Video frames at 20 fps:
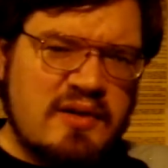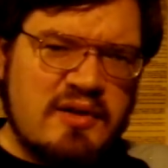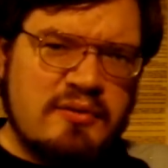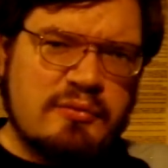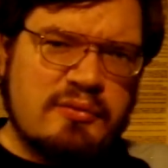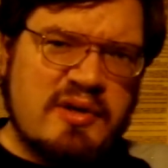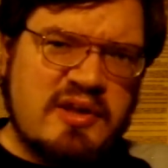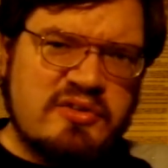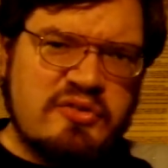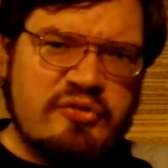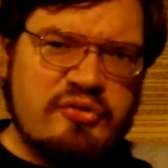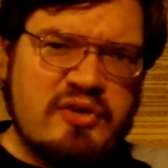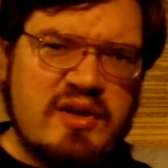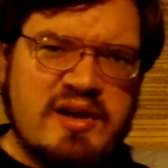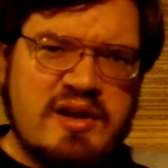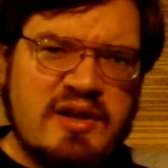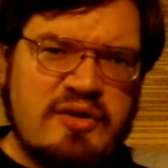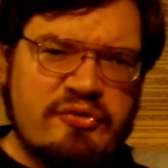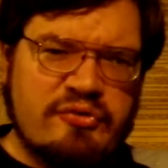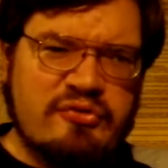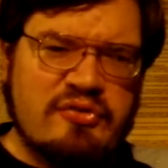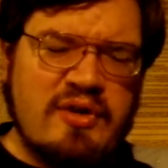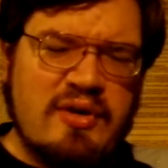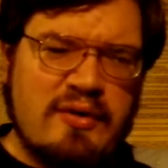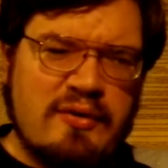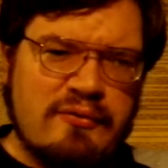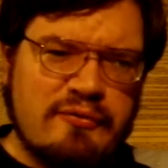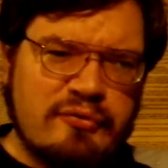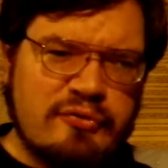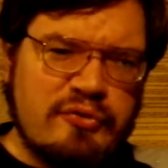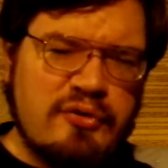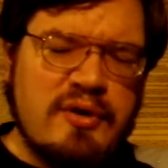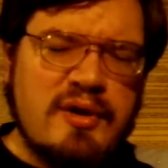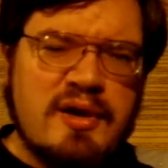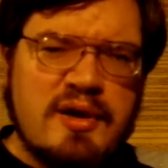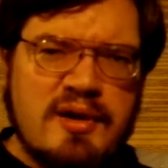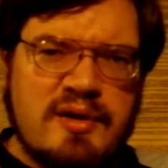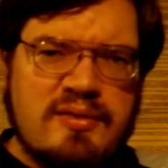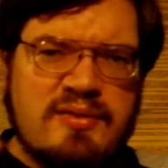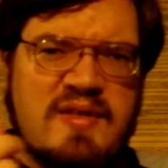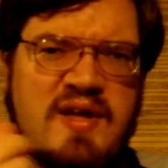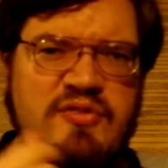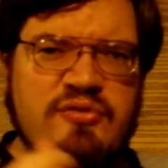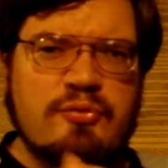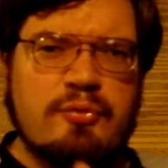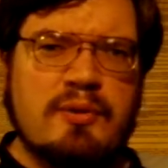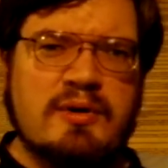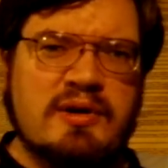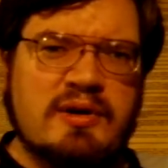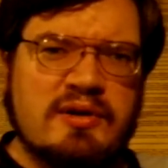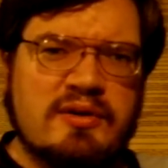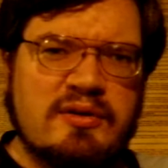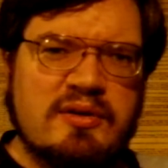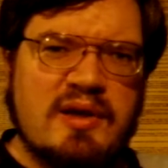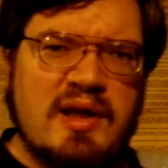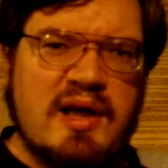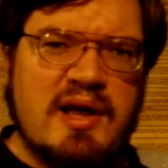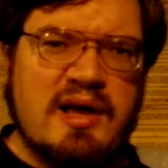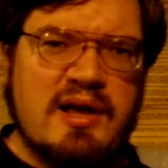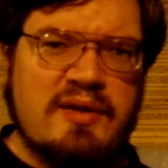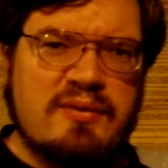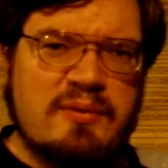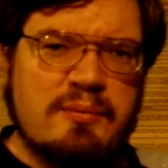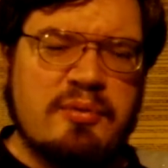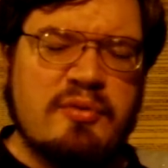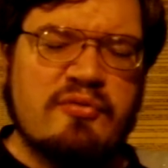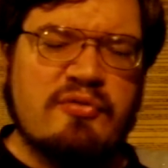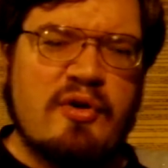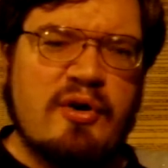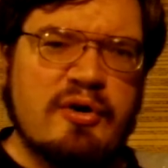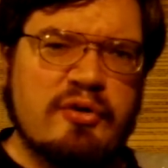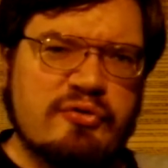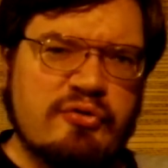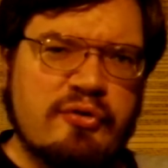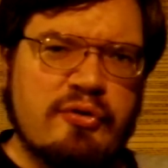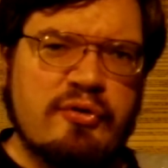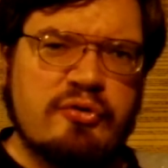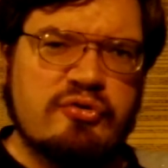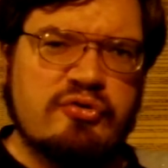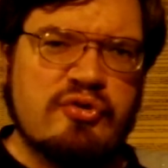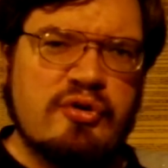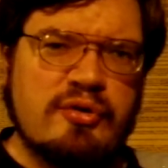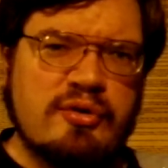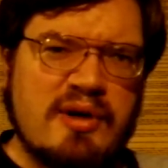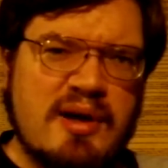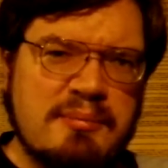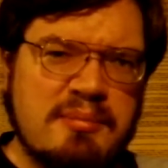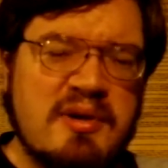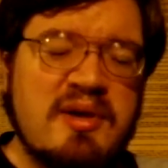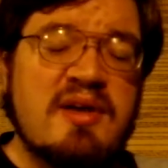understanding ourselves, that's when it, the provocateurs showed up.